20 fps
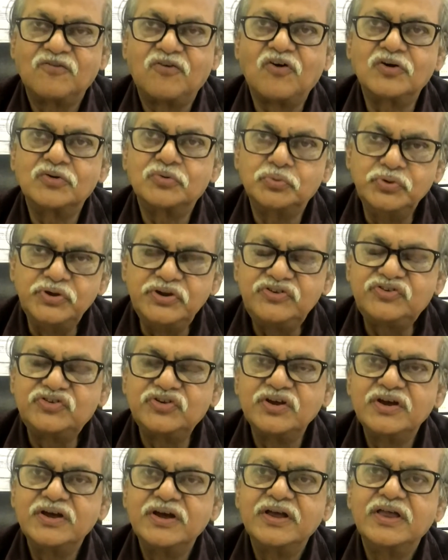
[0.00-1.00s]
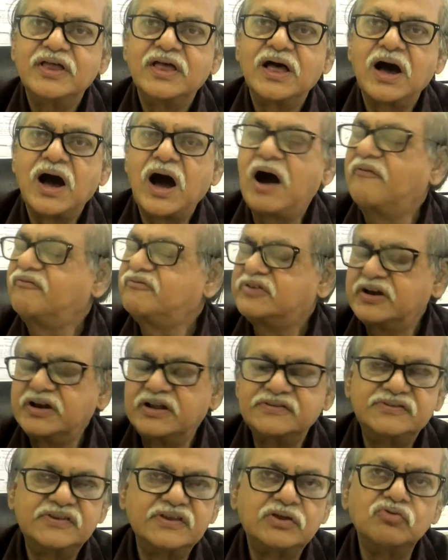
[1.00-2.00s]
for which
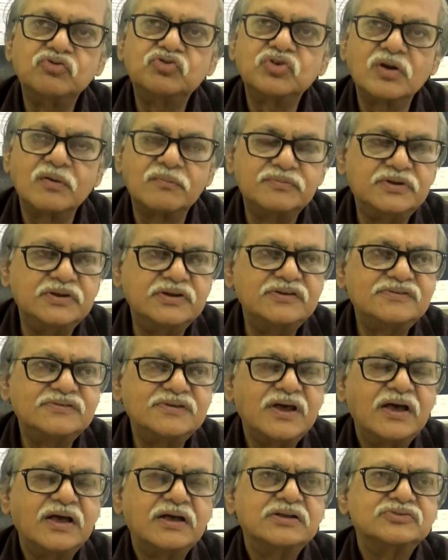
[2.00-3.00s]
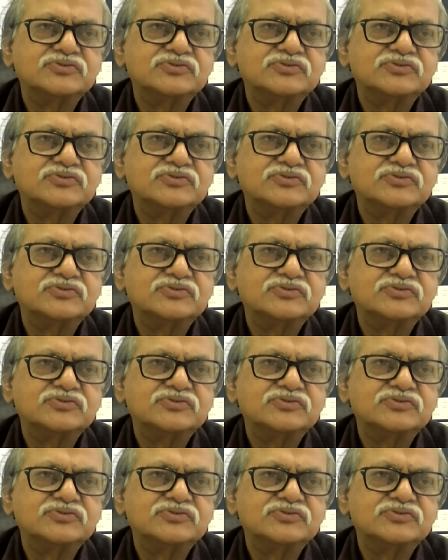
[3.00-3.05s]
after execution of this,